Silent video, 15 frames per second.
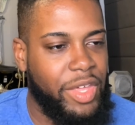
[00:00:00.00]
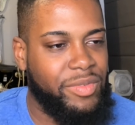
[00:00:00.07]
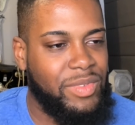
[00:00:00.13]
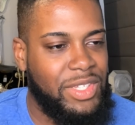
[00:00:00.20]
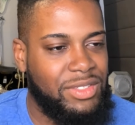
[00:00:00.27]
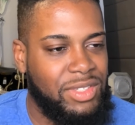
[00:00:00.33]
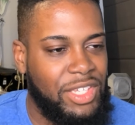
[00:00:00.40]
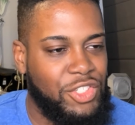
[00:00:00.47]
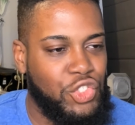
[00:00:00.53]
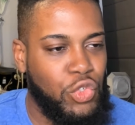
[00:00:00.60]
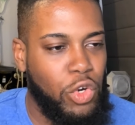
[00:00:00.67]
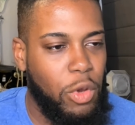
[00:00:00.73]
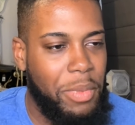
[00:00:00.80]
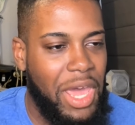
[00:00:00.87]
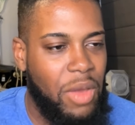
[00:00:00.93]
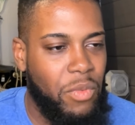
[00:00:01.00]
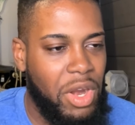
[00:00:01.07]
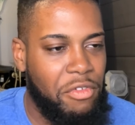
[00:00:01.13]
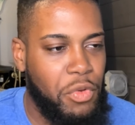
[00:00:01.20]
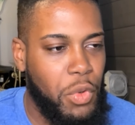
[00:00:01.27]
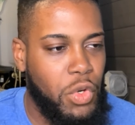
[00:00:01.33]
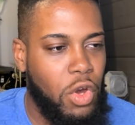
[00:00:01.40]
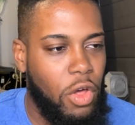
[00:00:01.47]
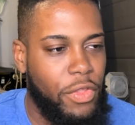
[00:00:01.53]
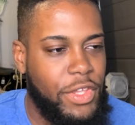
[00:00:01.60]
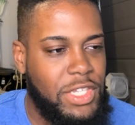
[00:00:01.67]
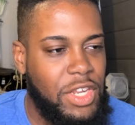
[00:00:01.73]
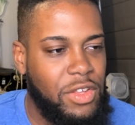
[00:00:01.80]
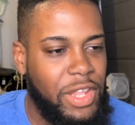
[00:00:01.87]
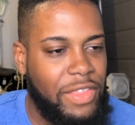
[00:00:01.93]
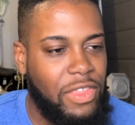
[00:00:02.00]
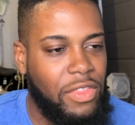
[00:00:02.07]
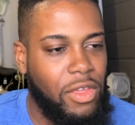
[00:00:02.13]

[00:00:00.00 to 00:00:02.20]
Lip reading: like pseudo-bang, whatever you would call this. I do like that,